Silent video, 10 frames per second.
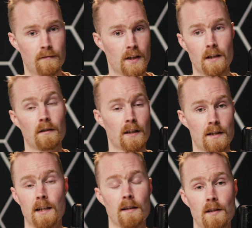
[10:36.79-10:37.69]
going to
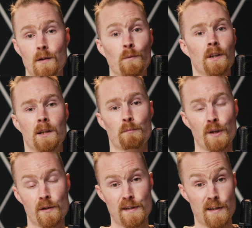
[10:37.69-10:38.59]
take a ton of work in
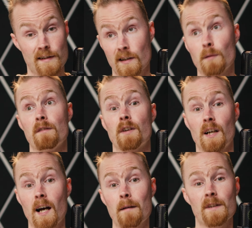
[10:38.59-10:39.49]
post, or it's going to be
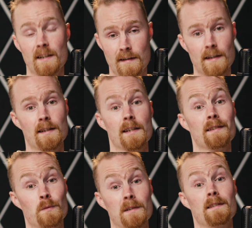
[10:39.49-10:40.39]
very obvious that
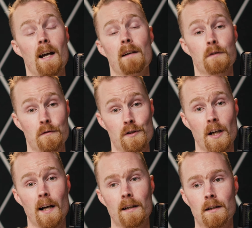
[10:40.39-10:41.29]
this was an iPhone shot.